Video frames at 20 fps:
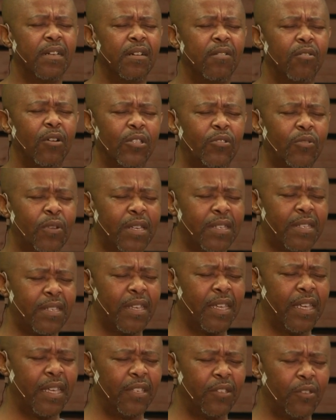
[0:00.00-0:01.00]
What you are
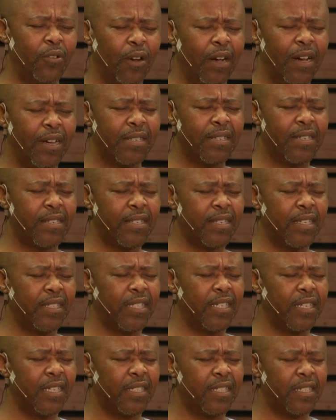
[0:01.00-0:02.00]
saying to us as a
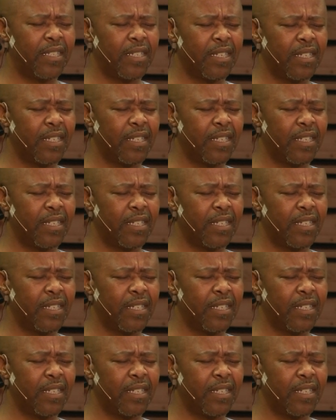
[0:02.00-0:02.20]
church.